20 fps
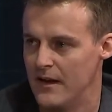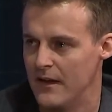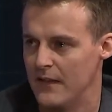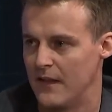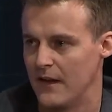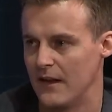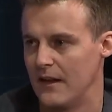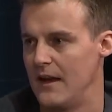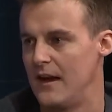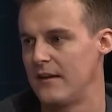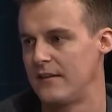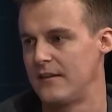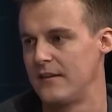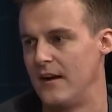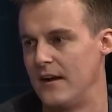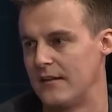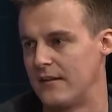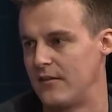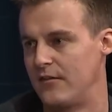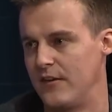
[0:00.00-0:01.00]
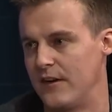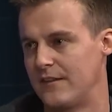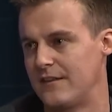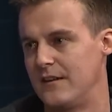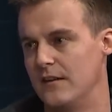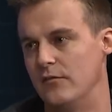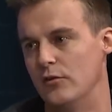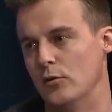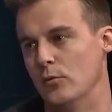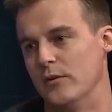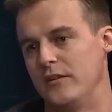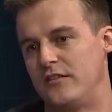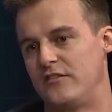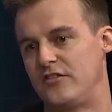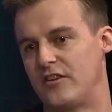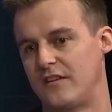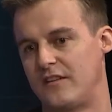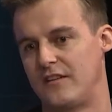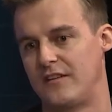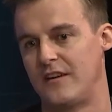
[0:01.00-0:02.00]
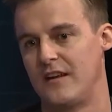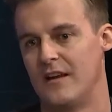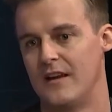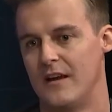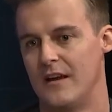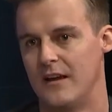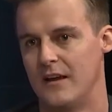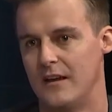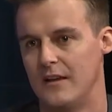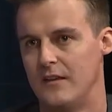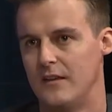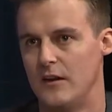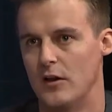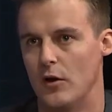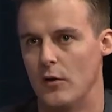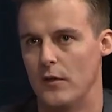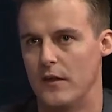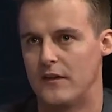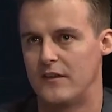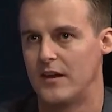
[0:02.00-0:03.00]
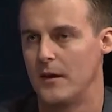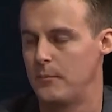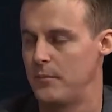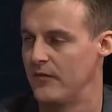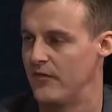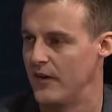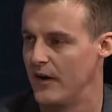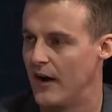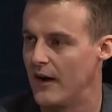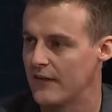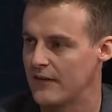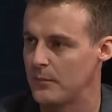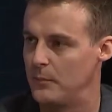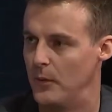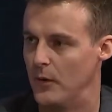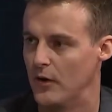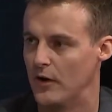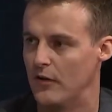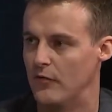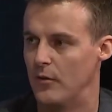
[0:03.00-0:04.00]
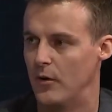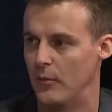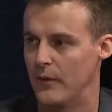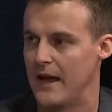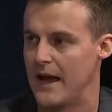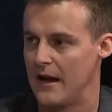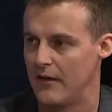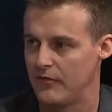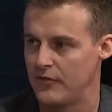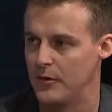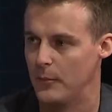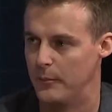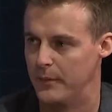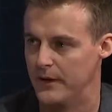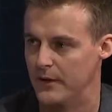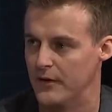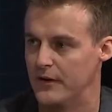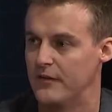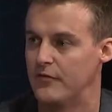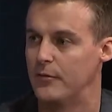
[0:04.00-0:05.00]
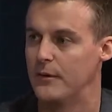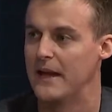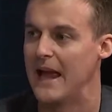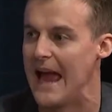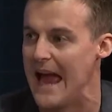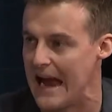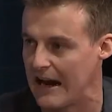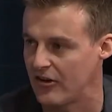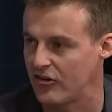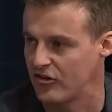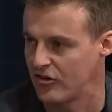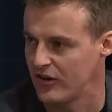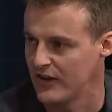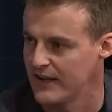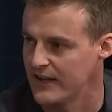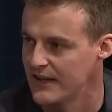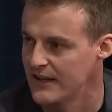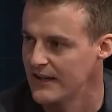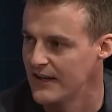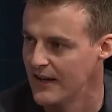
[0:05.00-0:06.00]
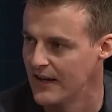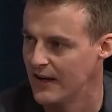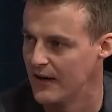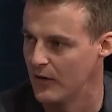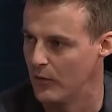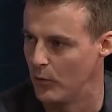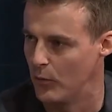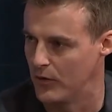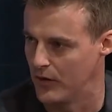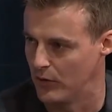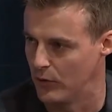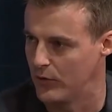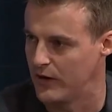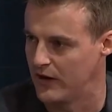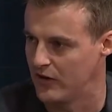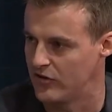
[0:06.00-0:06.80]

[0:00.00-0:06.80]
that last night's festival was just you know, the tip of an iceberg of what we have to build if we actually want to look